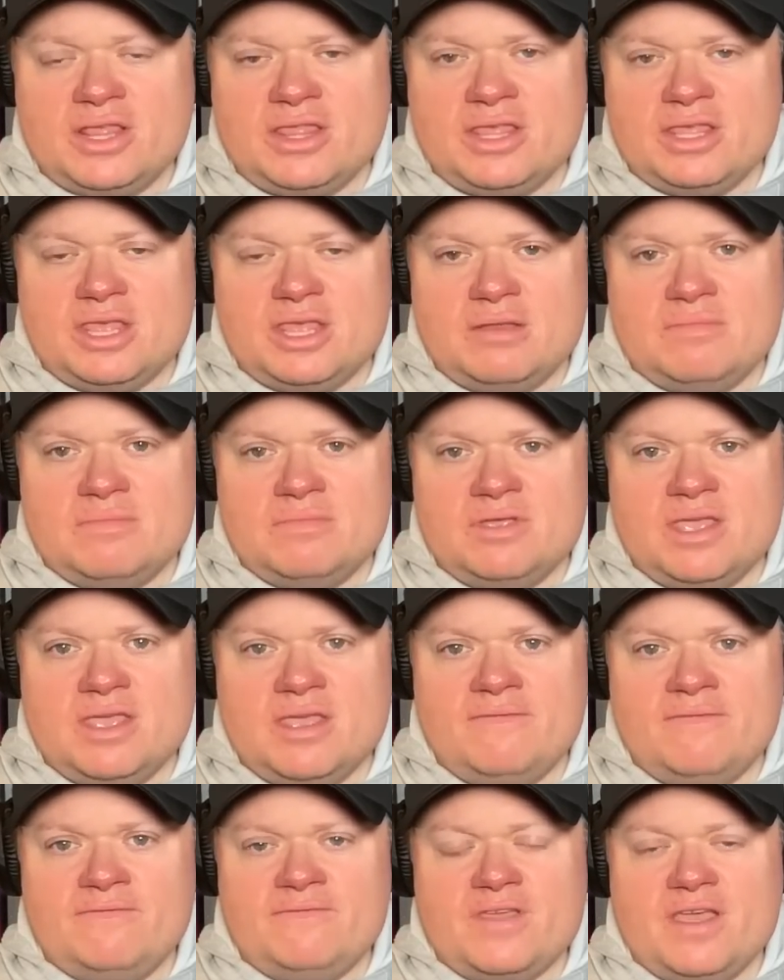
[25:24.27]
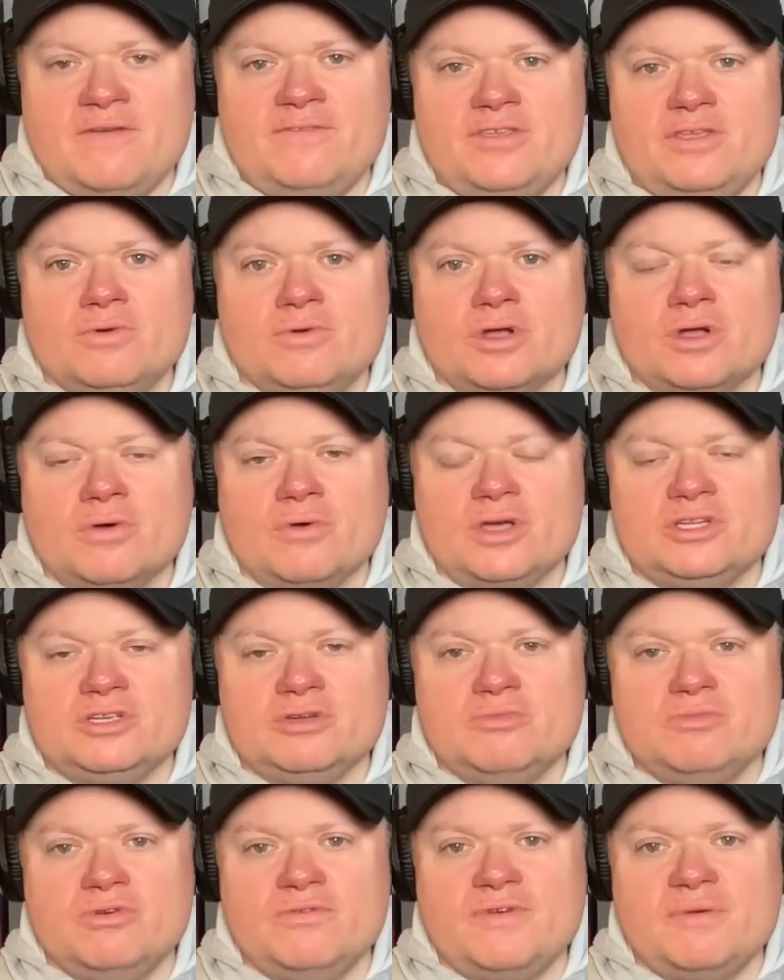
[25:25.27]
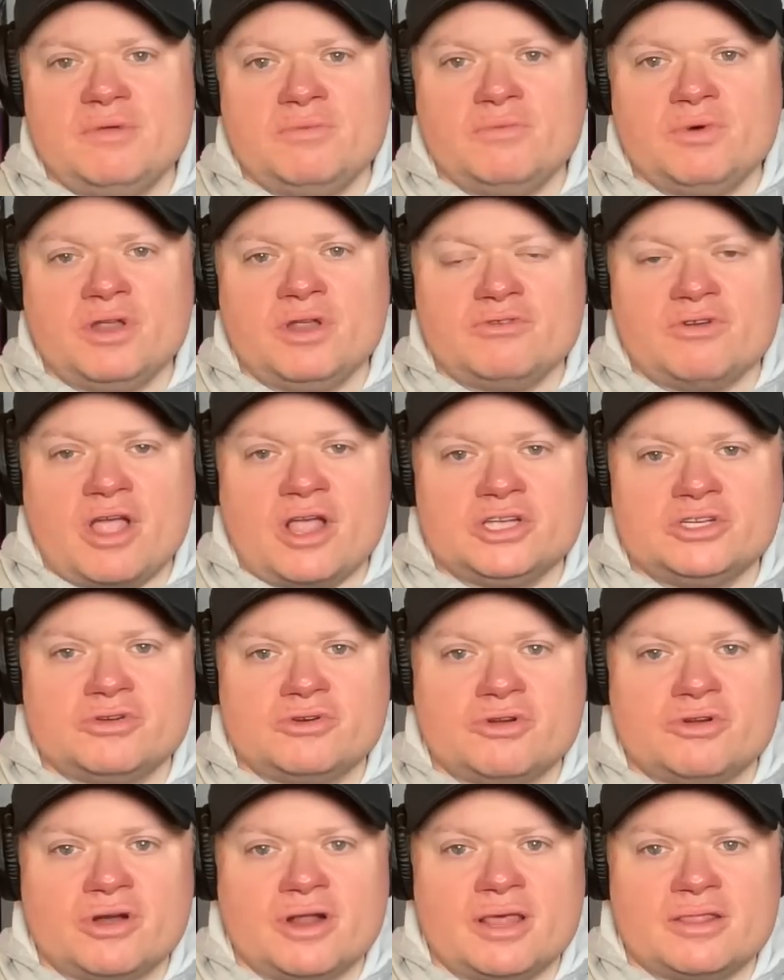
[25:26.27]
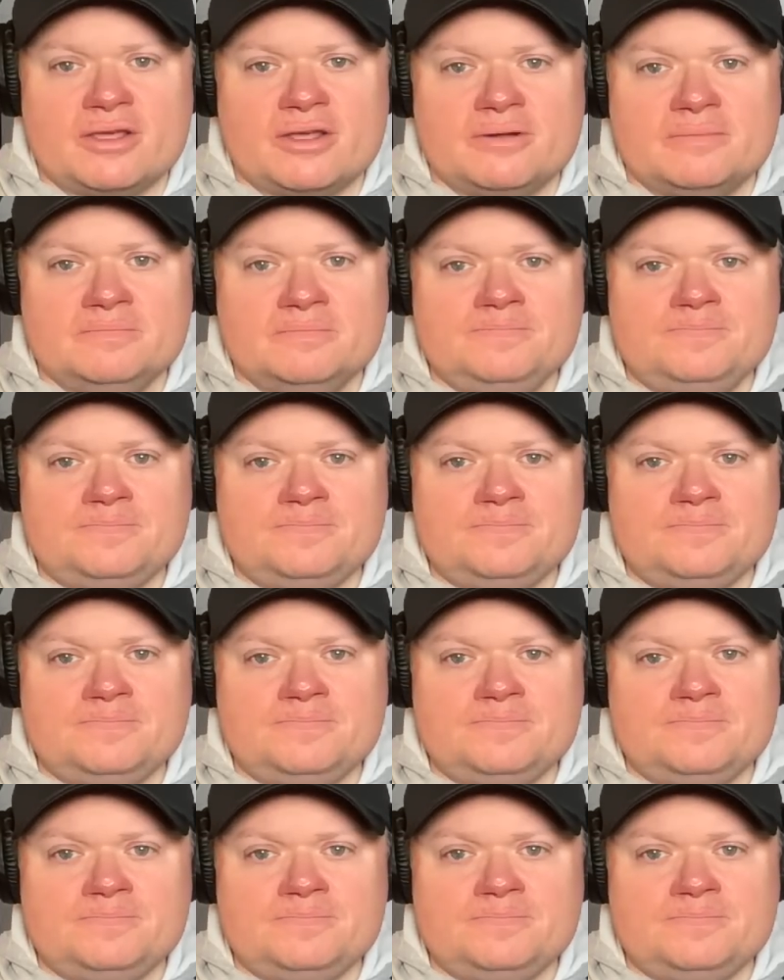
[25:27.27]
I think if you were going to move him in one direction or another,